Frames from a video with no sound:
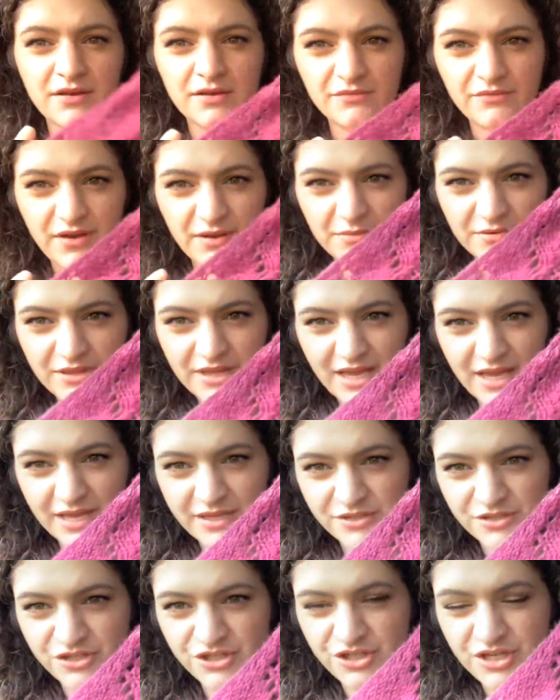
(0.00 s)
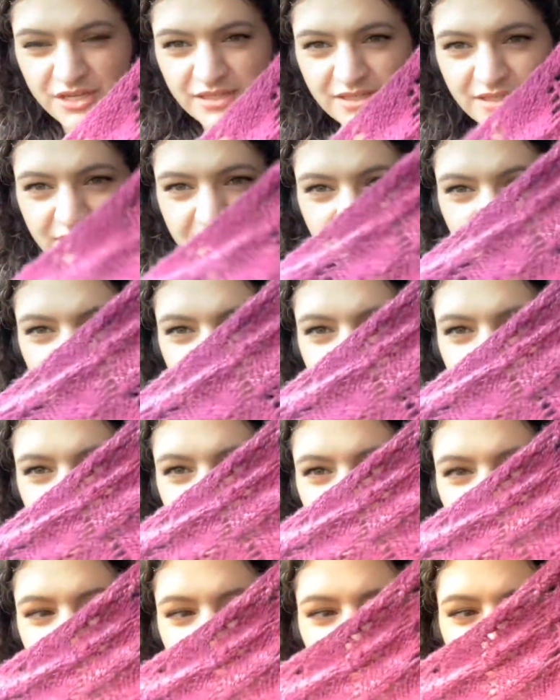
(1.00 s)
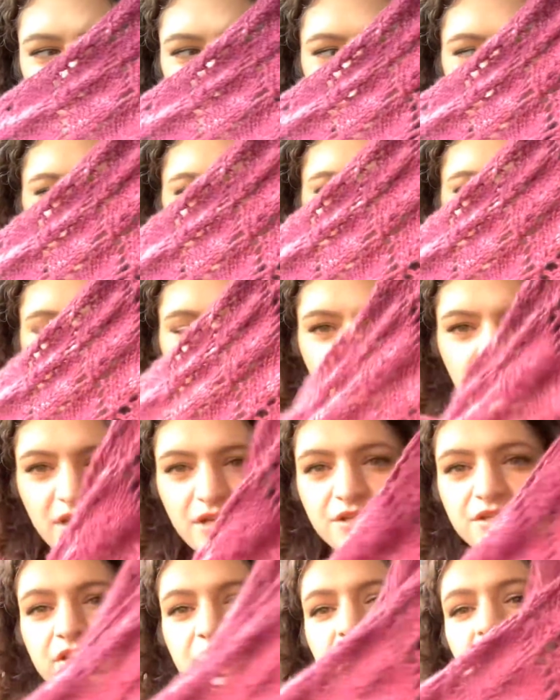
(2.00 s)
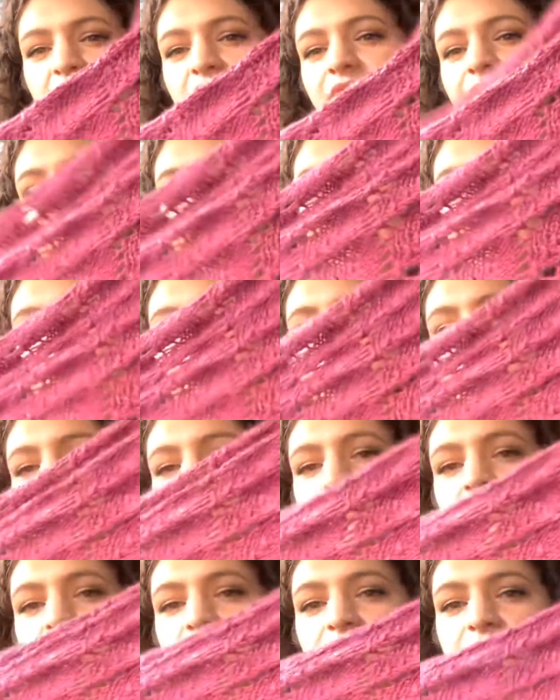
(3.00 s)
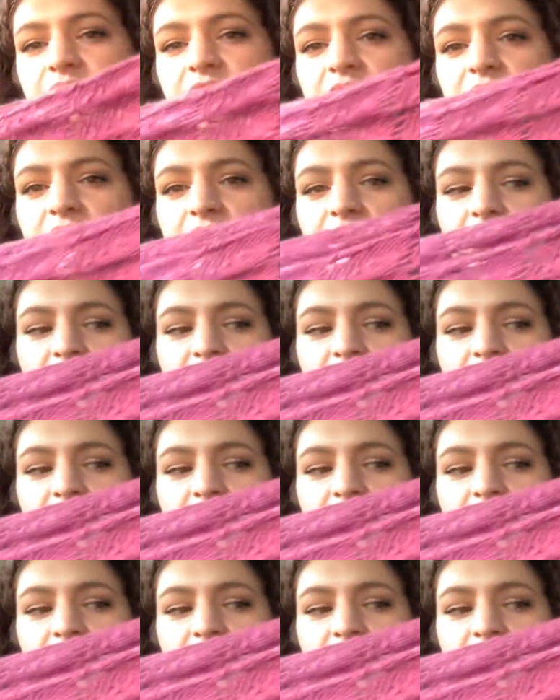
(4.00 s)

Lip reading: fiber that has just a tiny bit of color variation, kind of a kettle dye look to it.